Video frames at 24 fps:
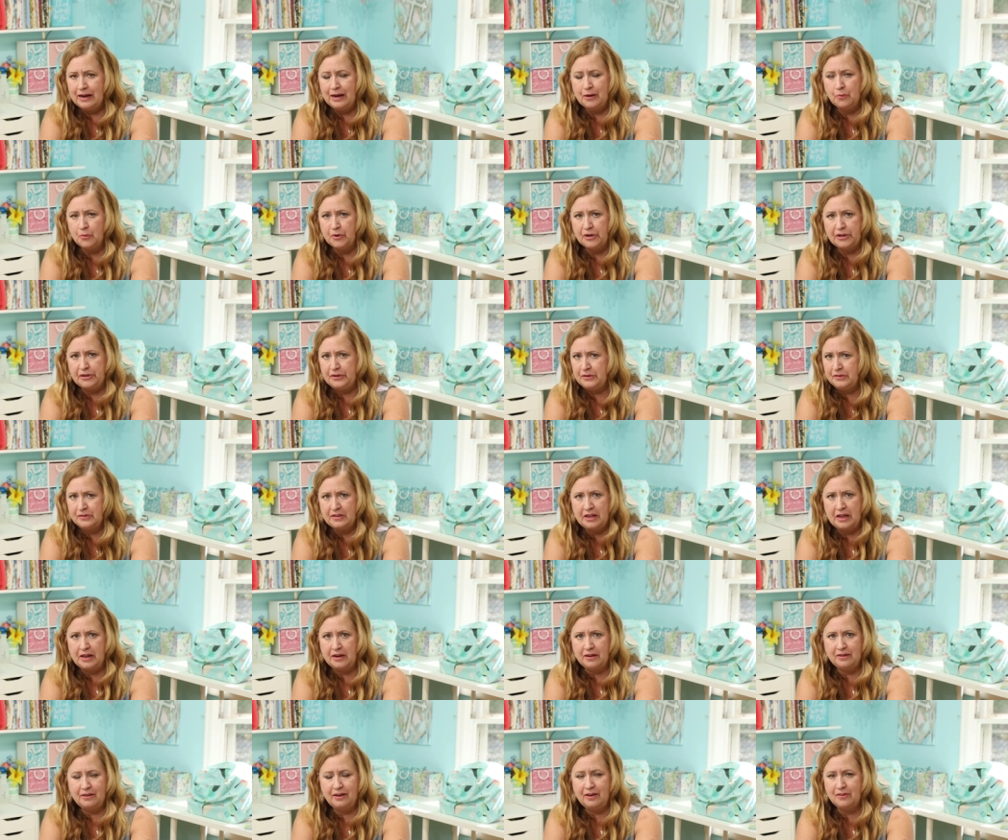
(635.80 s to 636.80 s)
I want to use
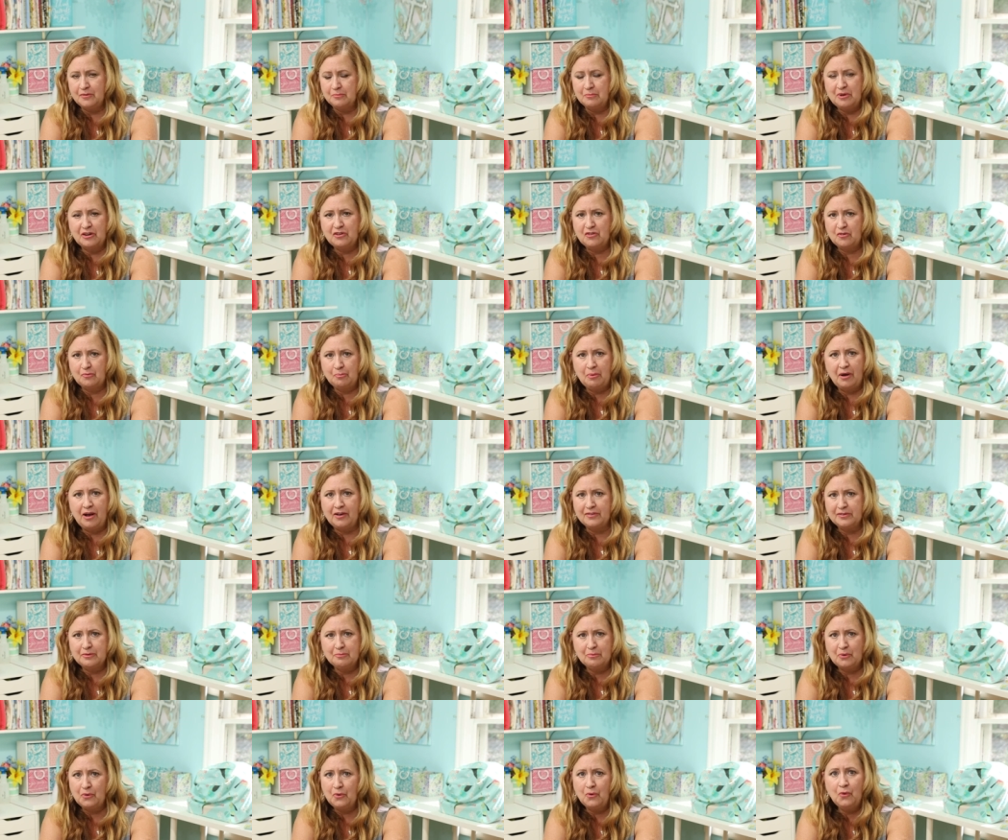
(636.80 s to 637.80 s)
that as much as
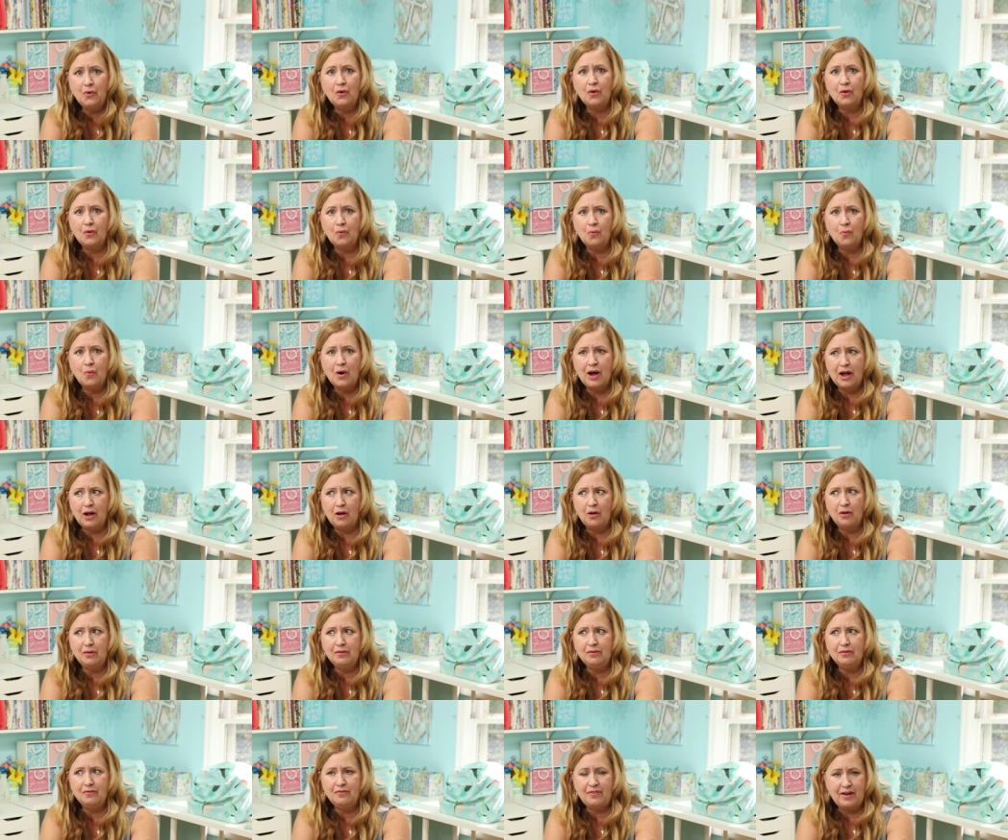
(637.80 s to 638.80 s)
possible
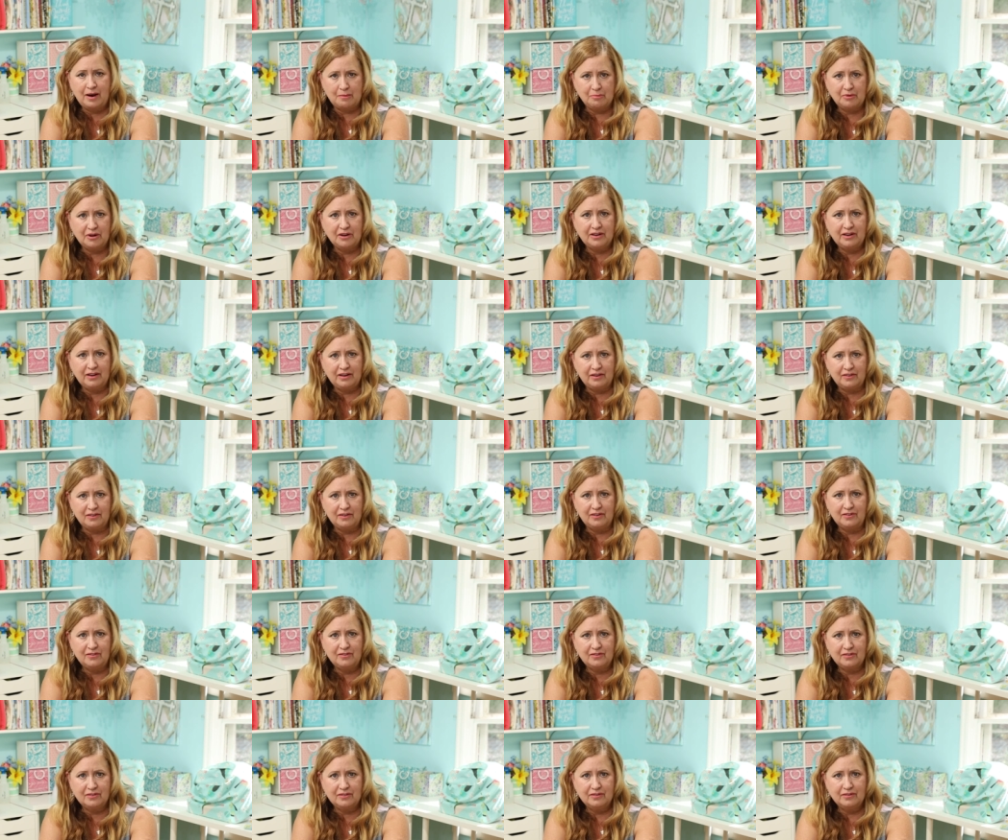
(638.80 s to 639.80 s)
while fabric
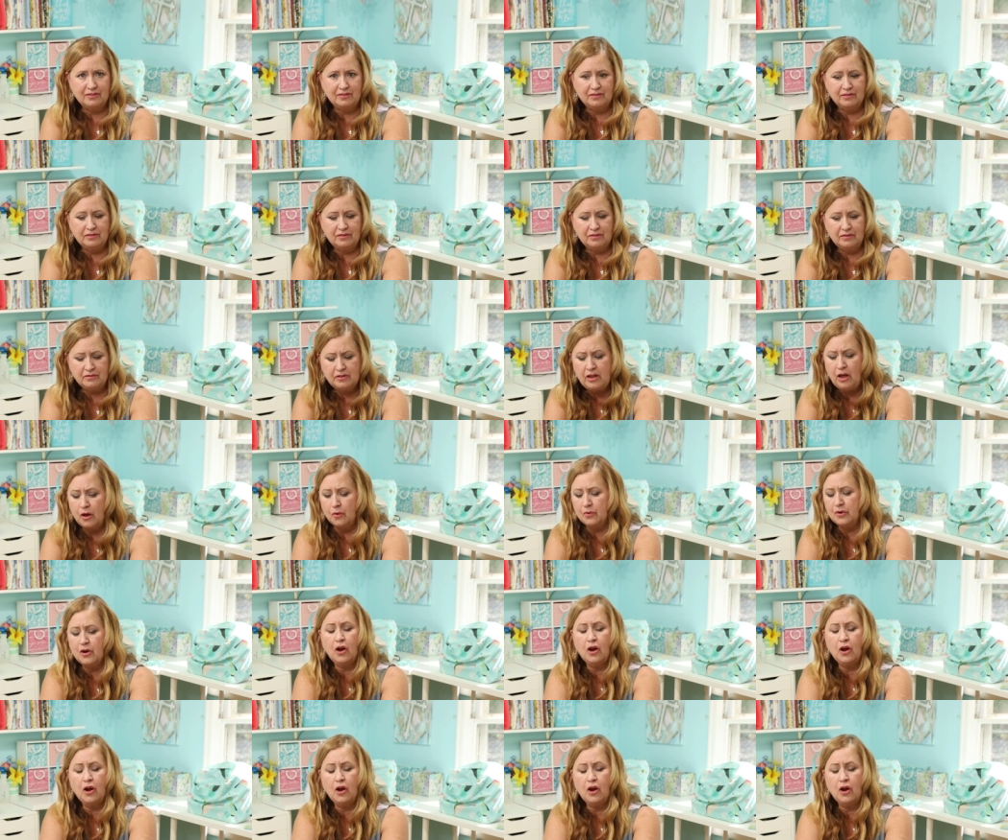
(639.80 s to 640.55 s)
is low.